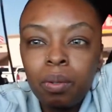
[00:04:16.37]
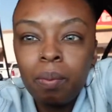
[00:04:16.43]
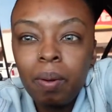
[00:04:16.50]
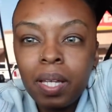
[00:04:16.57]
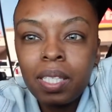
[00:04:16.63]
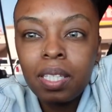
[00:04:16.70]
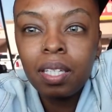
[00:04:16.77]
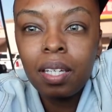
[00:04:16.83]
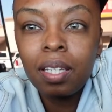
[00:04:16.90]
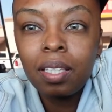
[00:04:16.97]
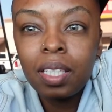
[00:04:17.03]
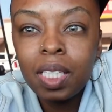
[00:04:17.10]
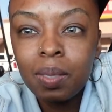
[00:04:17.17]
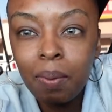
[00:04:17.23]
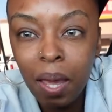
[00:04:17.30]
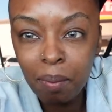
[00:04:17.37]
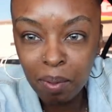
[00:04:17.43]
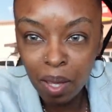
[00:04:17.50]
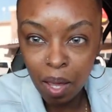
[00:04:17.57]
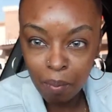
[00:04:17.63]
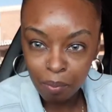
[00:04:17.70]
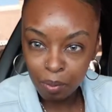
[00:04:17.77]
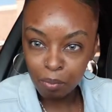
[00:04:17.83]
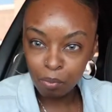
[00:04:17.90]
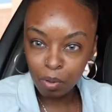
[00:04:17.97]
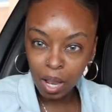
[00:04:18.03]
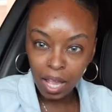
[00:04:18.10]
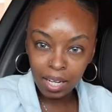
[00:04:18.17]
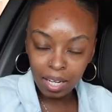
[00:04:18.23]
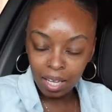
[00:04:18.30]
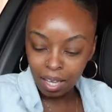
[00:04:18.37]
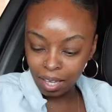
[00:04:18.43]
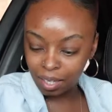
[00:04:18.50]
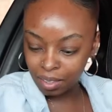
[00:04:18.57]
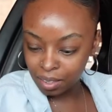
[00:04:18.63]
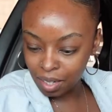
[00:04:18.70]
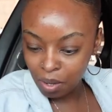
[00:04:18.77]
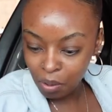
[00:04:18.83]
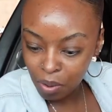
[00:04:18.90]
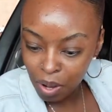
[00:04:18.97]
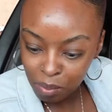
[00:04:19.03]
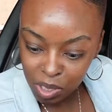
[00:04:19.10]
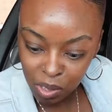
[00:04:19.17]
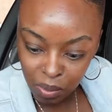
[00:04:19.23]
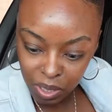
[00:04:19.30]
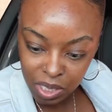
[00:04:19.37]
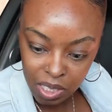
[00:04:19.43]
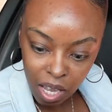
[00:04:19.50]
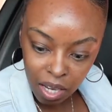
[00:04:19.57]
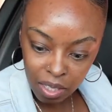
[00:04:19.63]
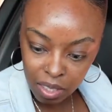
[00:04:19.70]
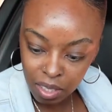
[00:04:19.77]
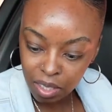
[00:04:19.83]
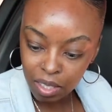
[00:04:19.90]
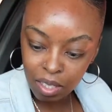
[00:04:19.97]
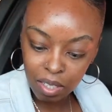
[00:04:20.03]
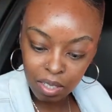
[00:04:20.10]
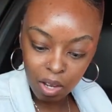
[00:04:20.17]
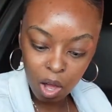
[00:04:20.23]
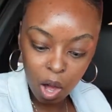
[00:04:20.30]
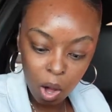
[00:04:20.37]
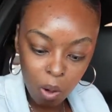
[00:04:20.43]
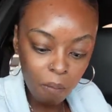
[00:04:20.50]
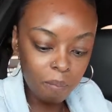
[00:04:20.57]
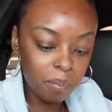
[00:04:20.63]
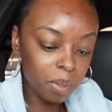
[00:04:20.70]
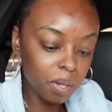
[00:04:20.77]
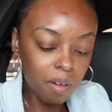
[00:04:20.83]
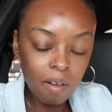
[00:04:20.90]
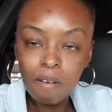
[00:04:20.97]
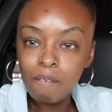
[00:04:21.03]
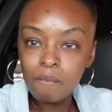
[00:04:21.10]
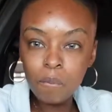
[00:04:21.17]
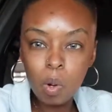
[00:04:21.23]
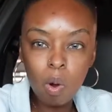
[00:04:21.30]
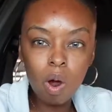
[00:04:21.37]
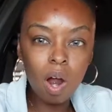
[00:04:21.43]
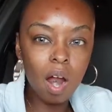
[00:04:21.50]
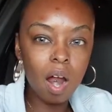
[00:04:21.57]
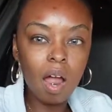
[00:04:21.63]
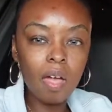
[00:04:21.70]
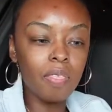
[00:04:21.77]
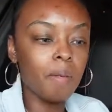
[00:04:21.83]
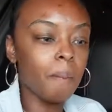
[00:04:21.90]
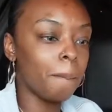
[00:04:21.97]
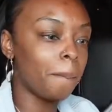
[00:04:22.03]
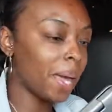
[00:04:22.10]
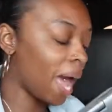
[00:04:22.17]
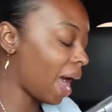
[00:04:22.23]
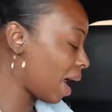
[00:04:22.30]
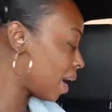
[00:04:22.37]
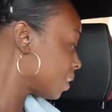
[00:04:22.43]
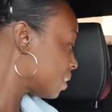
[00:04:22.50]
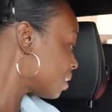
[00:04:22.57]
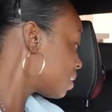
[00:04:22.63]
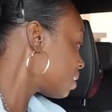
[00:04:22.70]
We about to get this baby up and running. Oh, I'm so excited, and hope for the best,